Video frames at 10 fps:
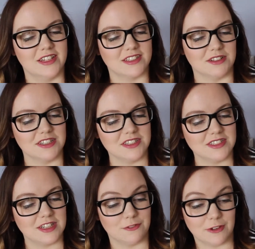So this is
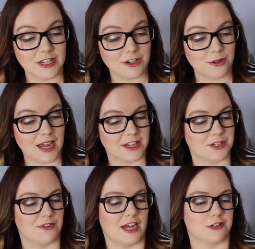the Aveeno
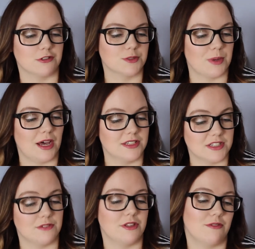Active Naturals
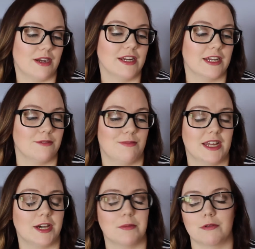Positively Radiant
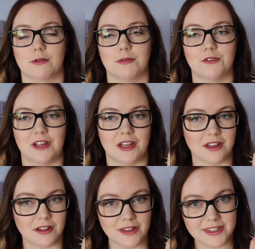Makeup Removing
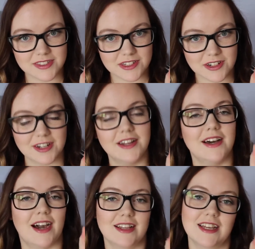Cleanser.
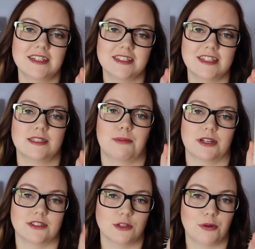I liked this, but
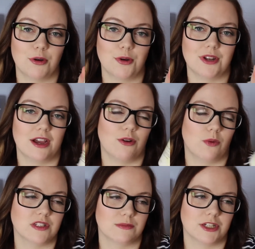it's super old now. It
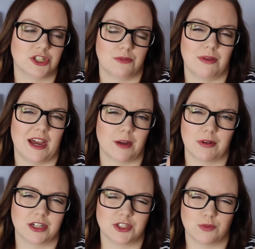was in my gym bag,
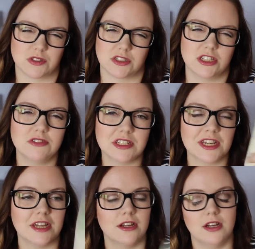but I just wasn't using
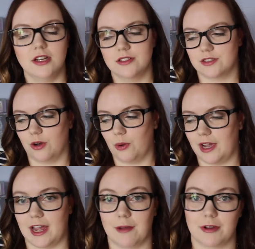it. So
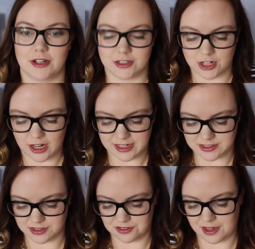I am gonna
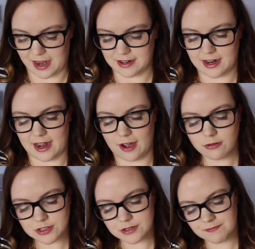toss that
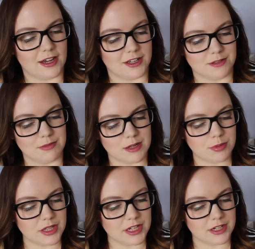out. The
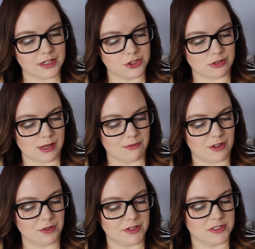Maybelline Dream
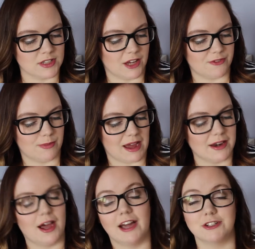Velvet Soft
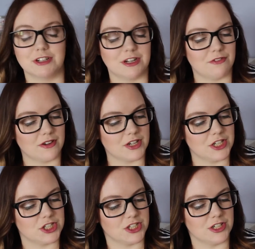Matte Hydrating
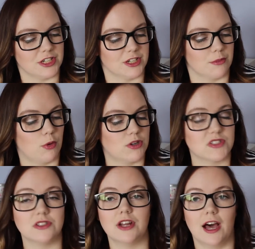Foundation in
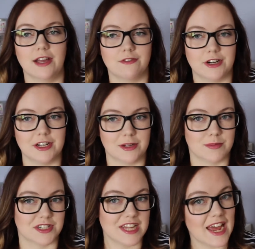Porcelain Ivory
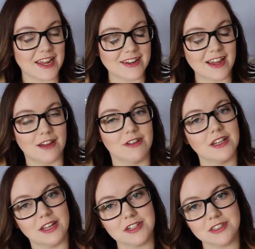number 10. I
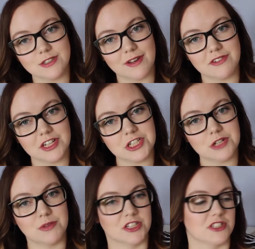really liked this
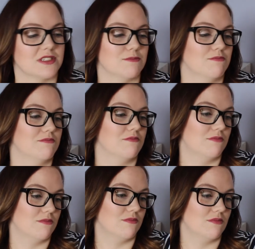foundation, but it's just
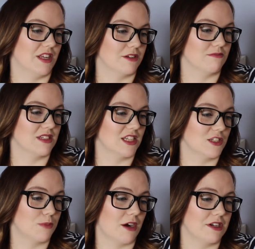like the
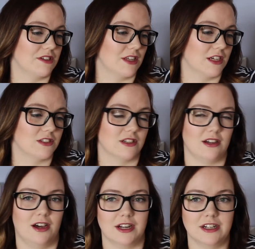expiry thing
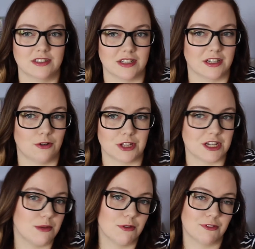on it is like only
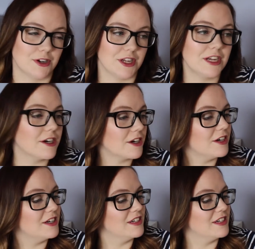keep it for a year.